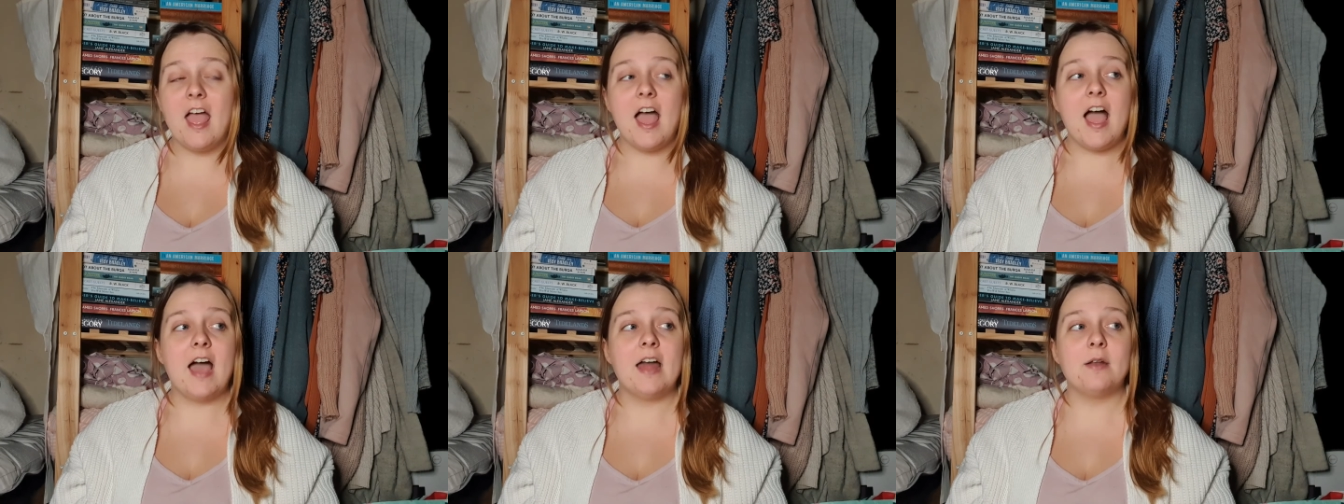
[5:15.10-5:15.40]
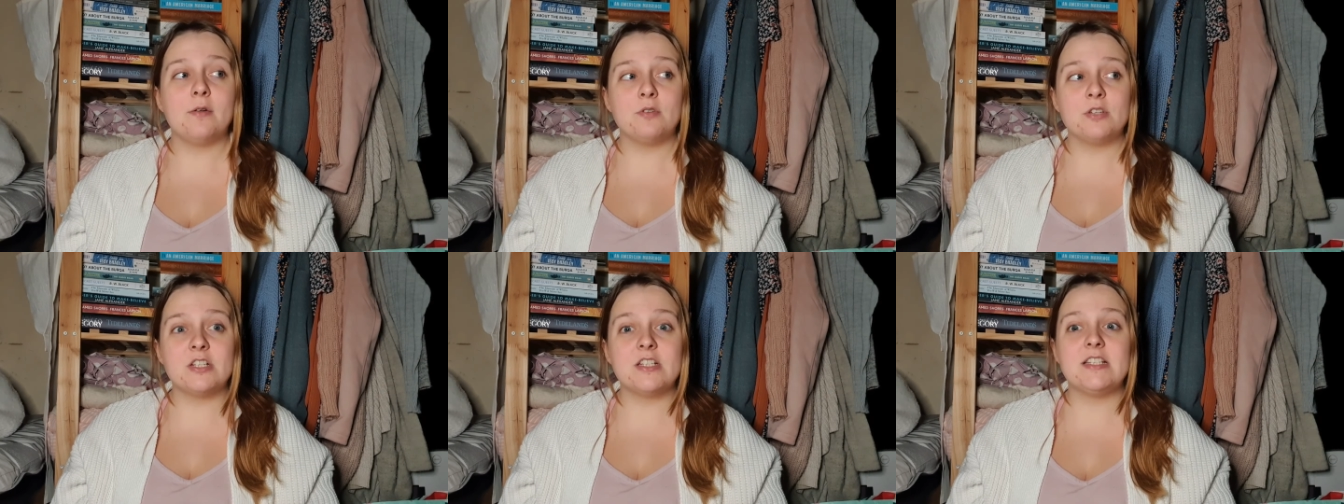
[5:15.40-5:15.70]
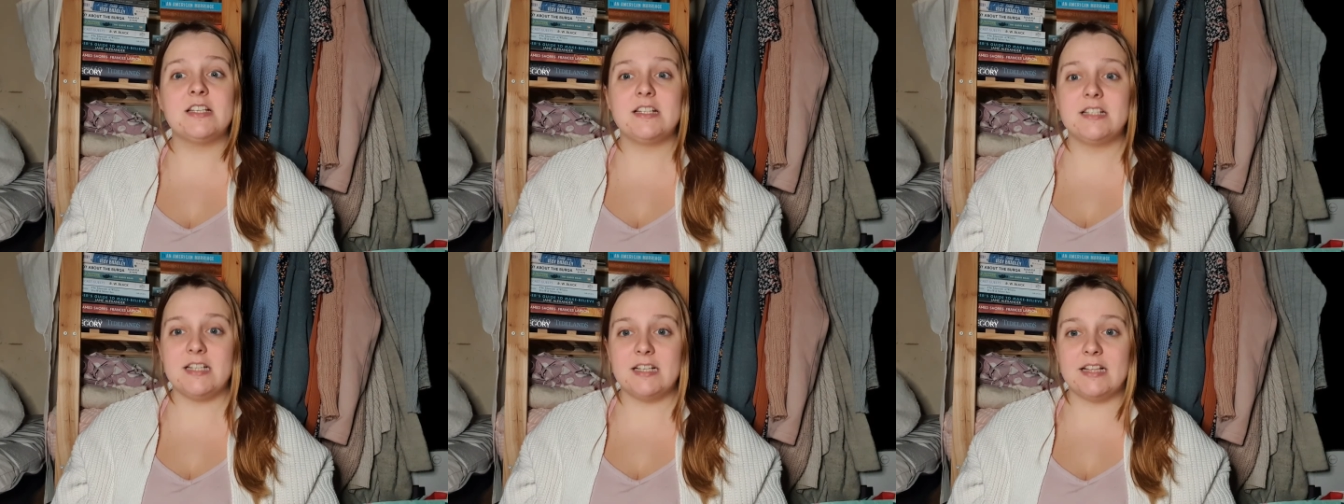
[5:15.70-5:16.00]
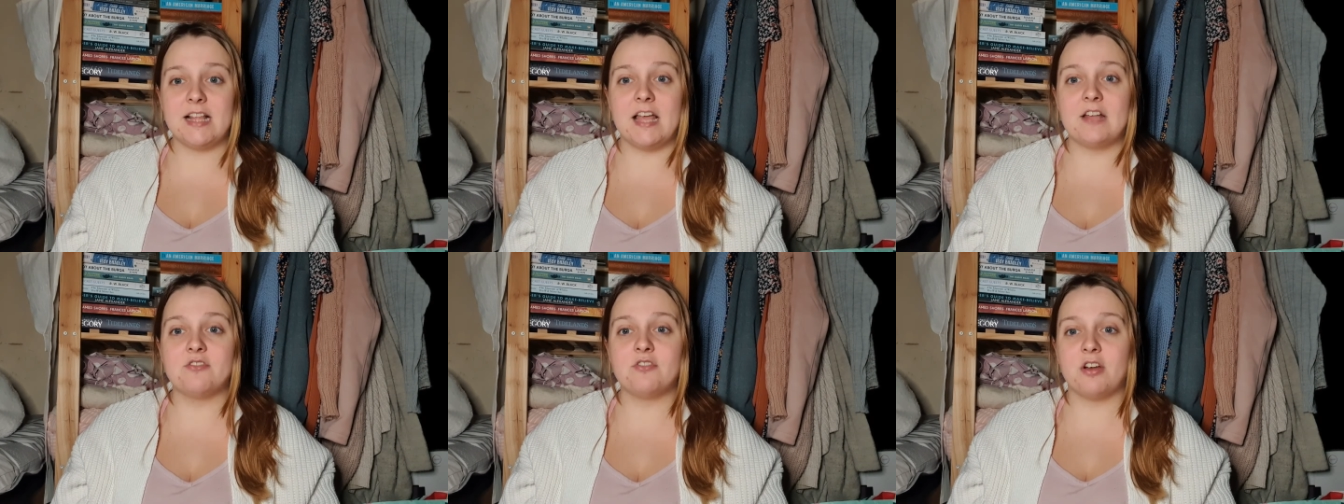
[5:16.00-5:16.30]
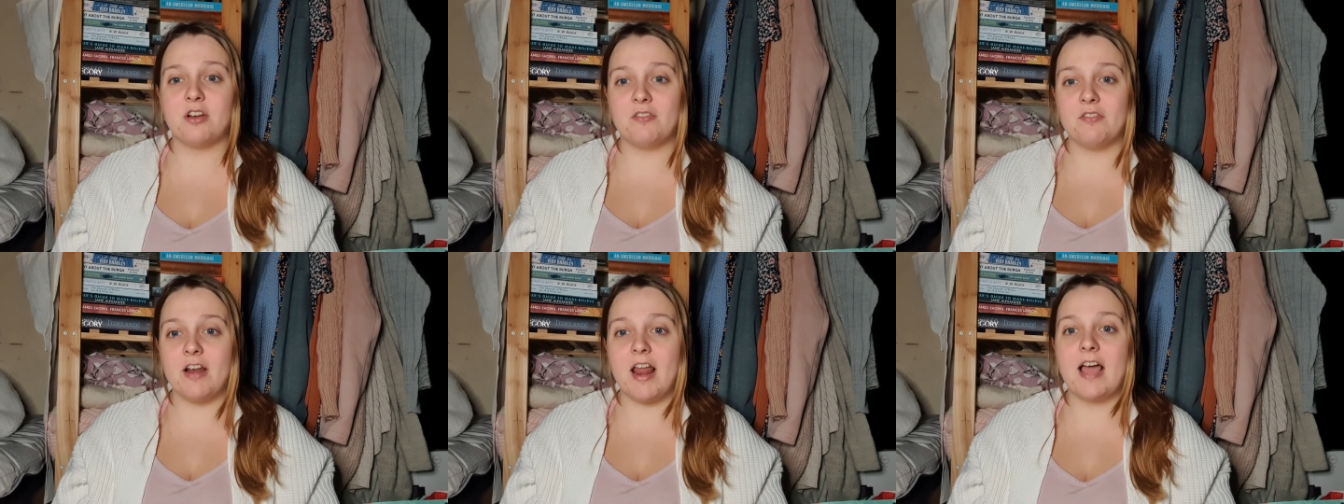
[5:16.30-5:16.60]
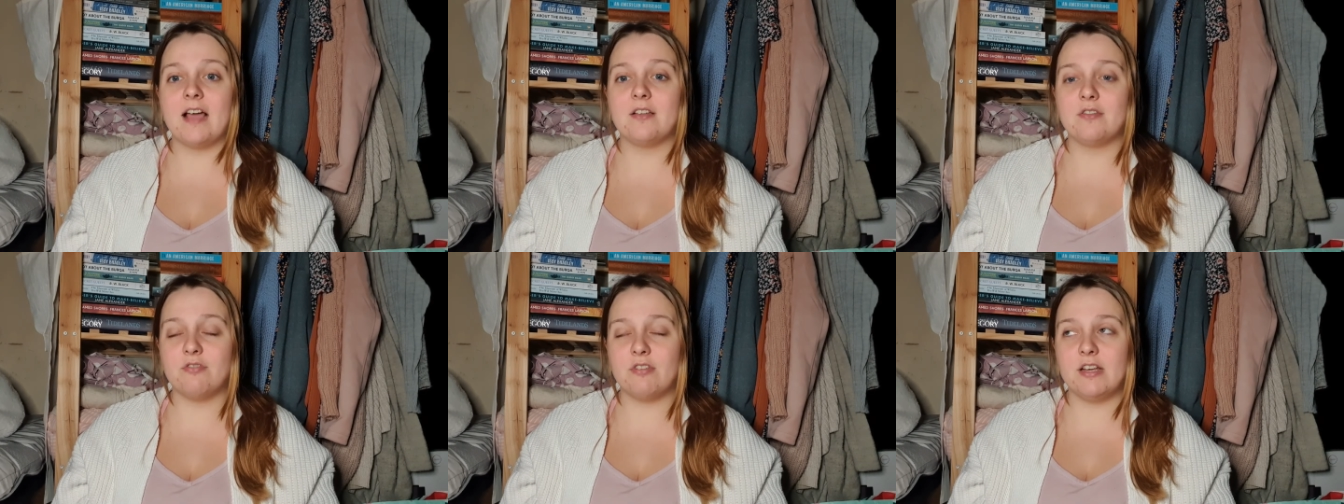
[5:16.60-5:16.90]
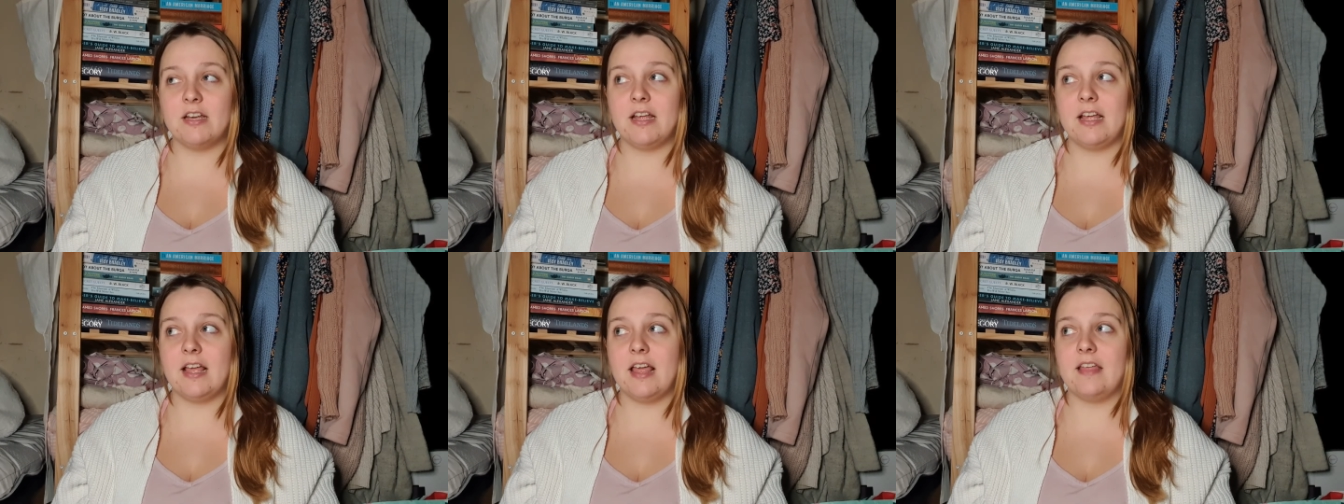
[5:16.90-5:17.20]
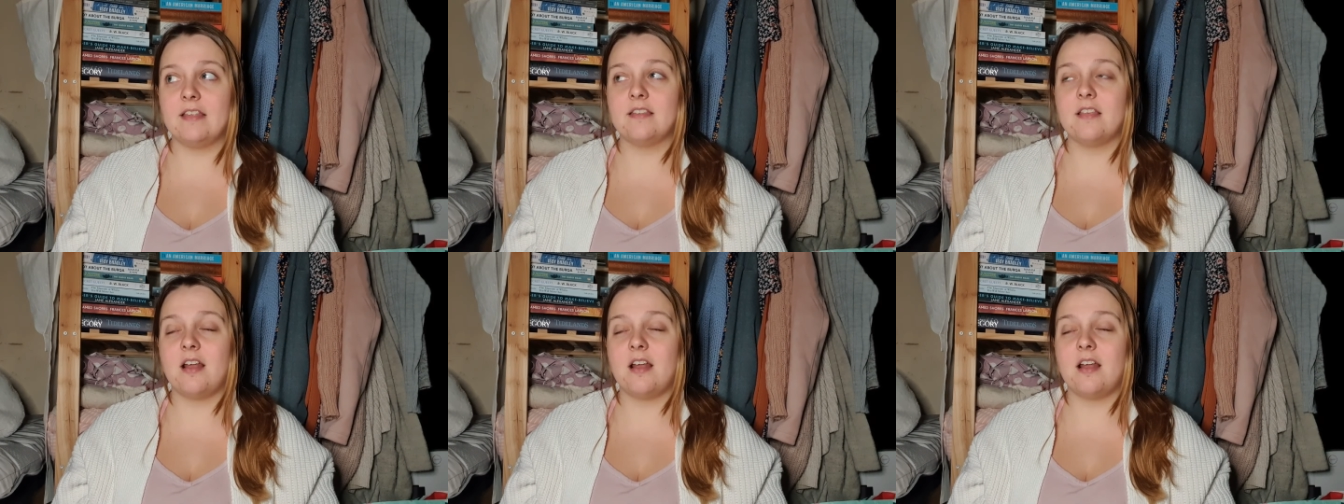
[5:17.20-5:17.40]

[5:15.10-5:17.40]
and I was just sitting there trying to relax reading it,